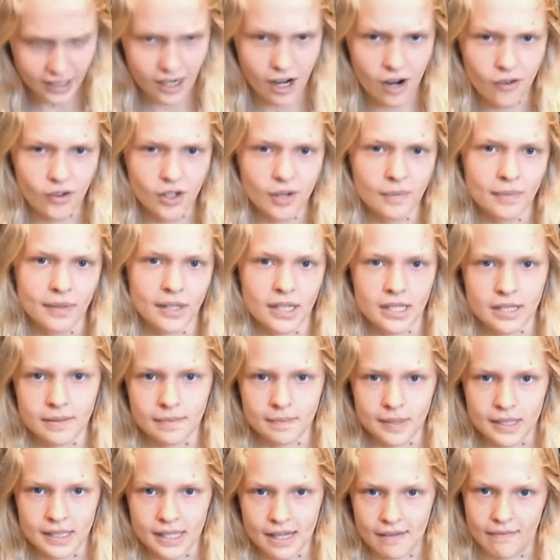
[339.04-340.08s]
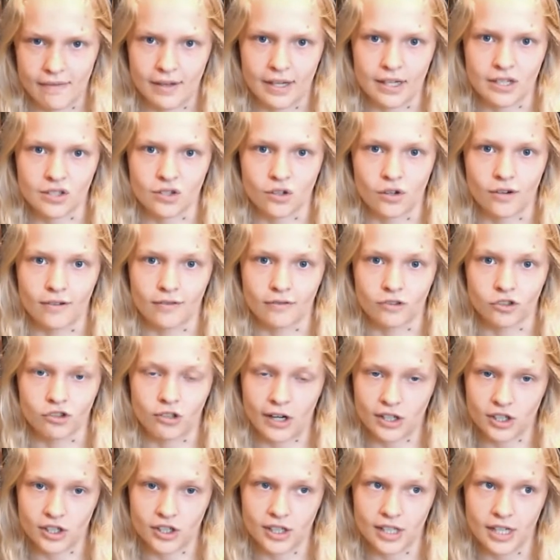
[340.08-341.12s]
I can't remember the specifics of
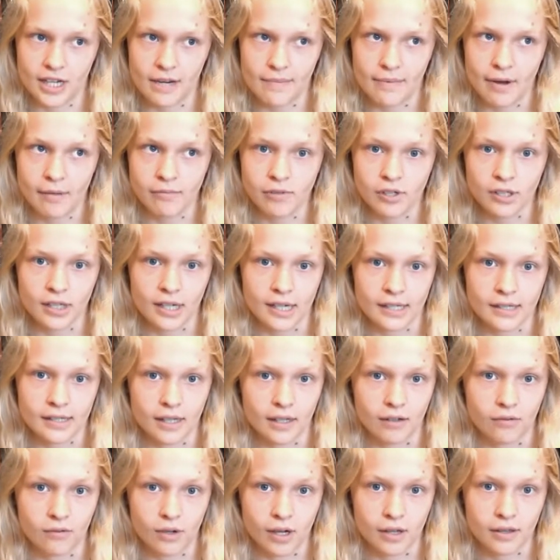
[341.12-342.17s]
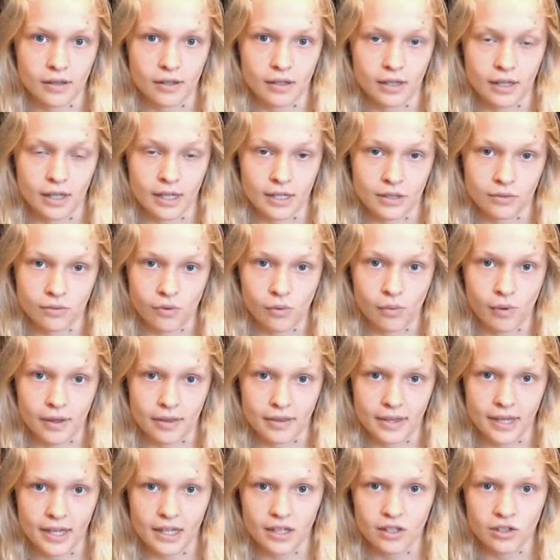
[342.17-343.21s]
tragedy, but I'm just guessing where it's one where
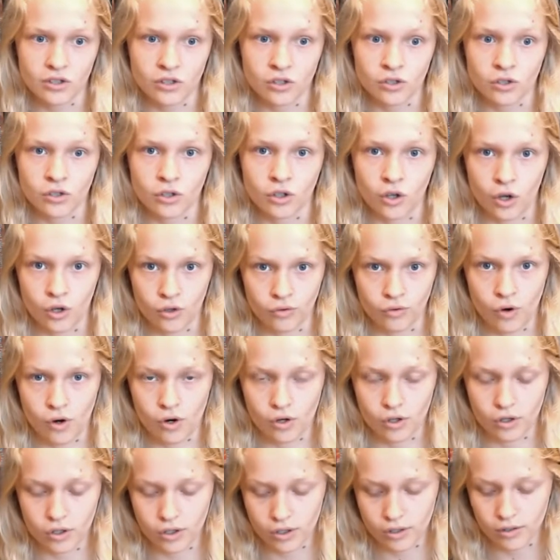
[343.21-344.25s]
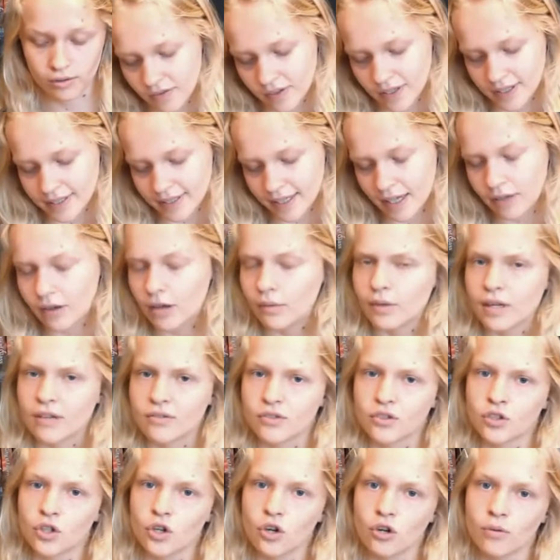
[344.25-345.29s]
things go wrong. For this I went
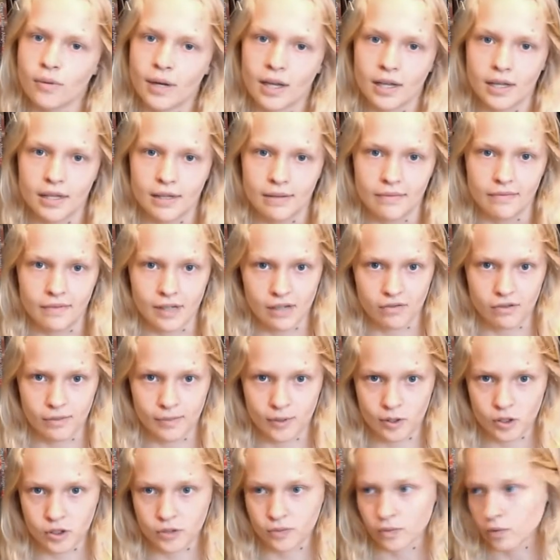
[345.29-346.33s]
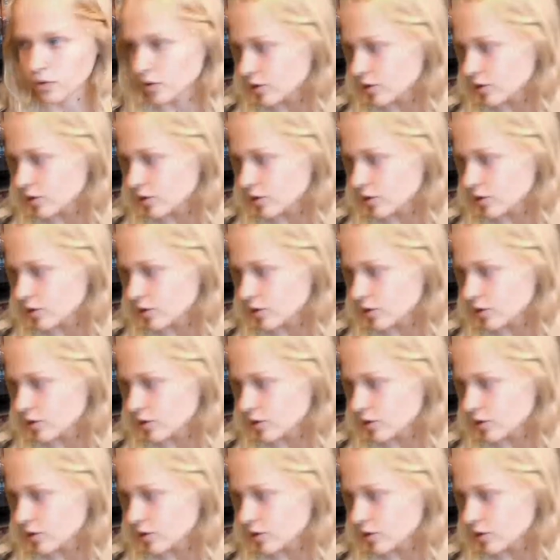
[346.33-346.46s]
with two of my favourite books of